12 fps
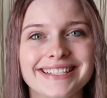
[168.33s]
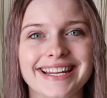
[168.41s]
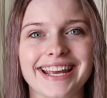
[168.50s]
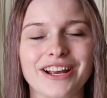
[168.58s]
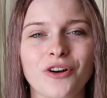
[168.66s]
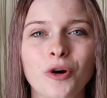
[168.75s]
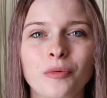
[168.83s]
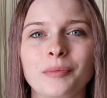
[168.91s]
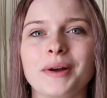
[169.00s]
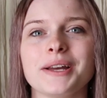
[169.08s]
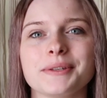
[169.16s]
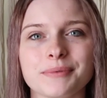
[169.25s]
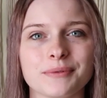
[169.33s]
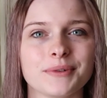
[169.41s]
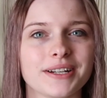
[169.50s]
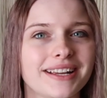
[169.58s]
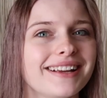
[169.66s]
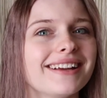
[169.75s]
staying at home and my husband
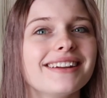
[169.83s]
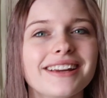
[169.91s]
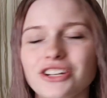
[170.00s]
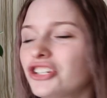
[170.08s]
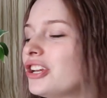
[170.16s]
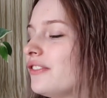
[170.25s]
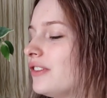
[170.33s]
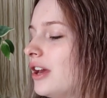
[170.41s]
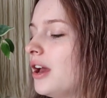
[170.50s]
working a night shift.